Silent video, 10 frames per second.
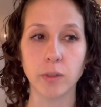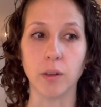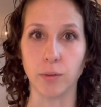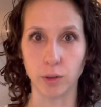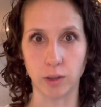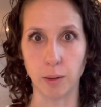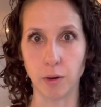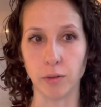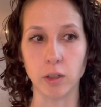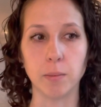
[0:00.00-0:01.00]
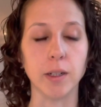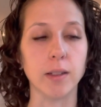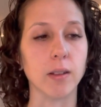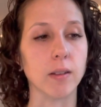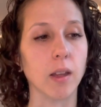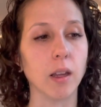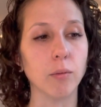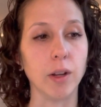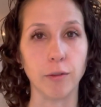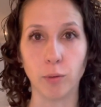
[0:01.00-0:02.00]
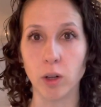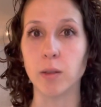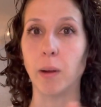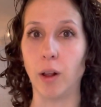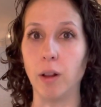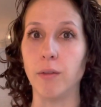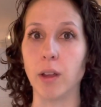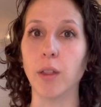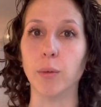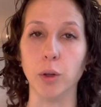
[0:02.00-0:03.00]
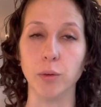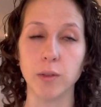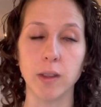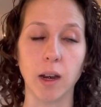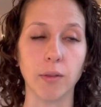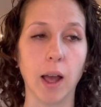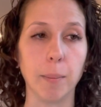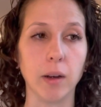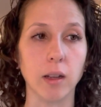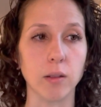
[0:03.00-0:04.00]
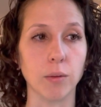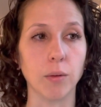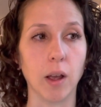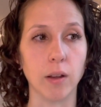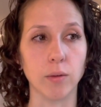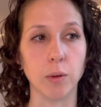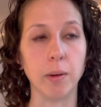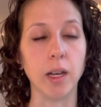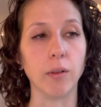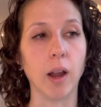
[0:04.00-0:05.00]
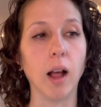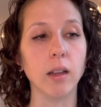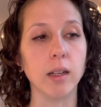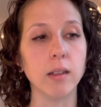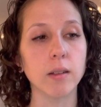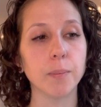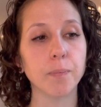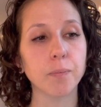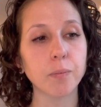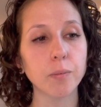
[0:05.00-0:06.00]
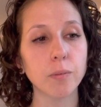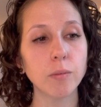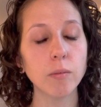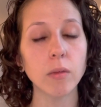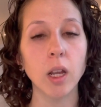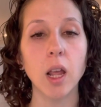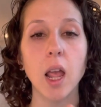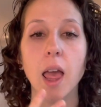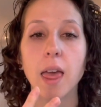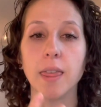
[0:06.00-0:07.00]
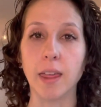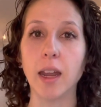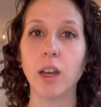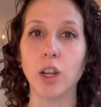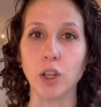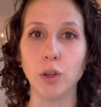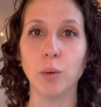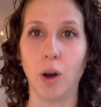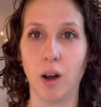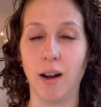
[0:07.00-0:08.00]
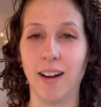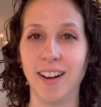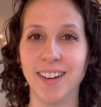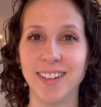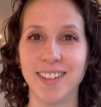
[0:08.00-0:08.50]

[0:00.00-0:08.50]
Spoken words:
the first time you ever experienced this thing, reinforced by all of the other wounds that have happened as repeating realities, then you are